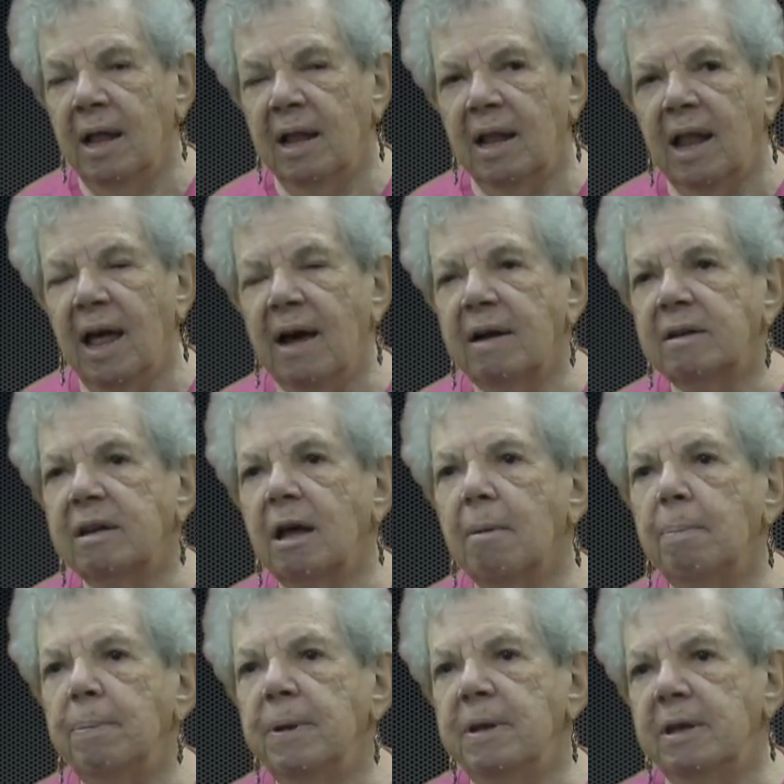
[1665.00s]
locked
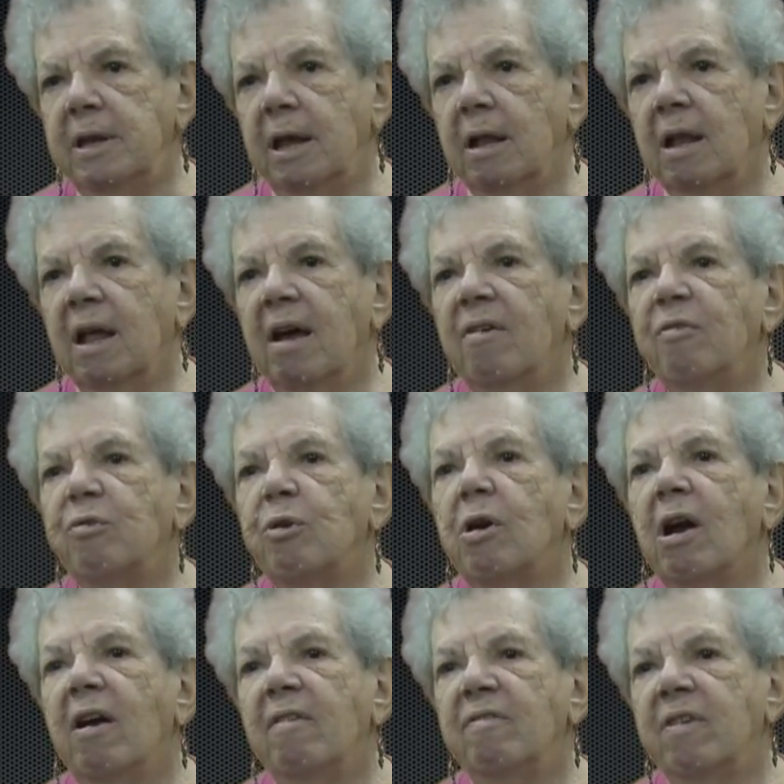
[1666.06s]
up until after
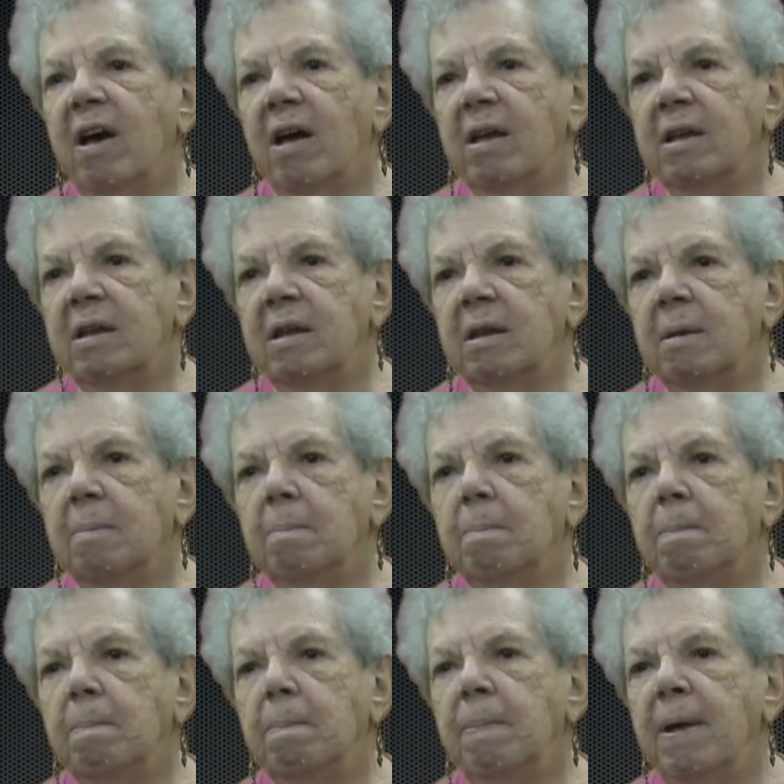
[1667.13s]
I've gotten
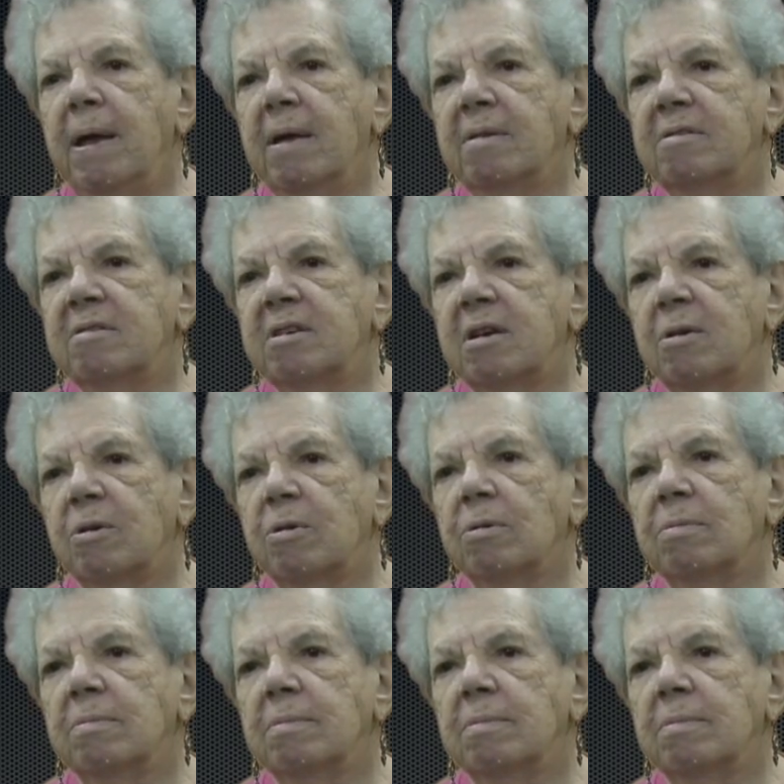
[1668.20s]
past here.